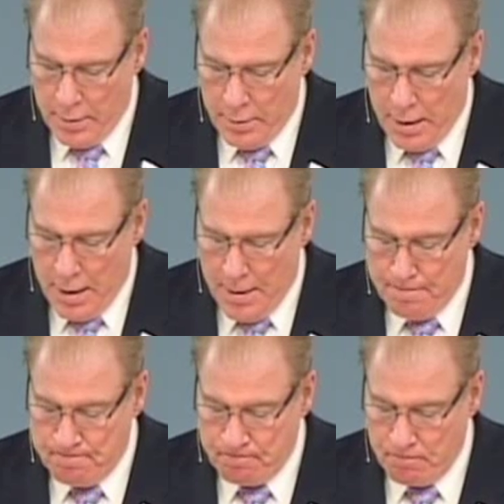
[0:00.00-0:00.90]

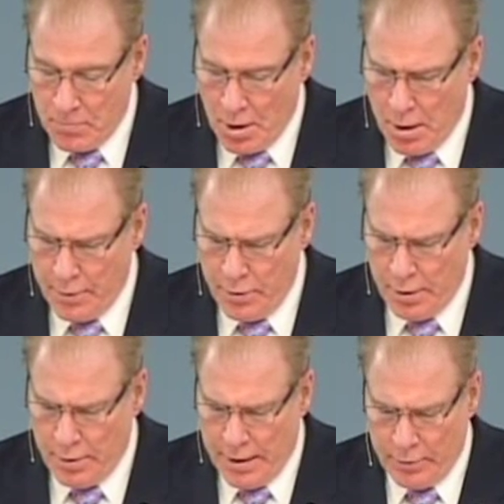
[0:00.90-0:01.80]
um, I
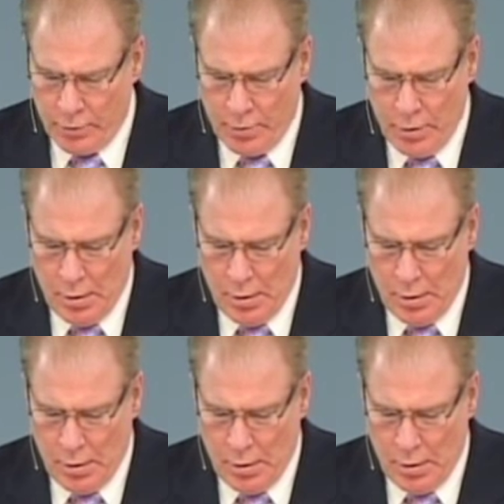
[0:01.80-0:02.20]
think that's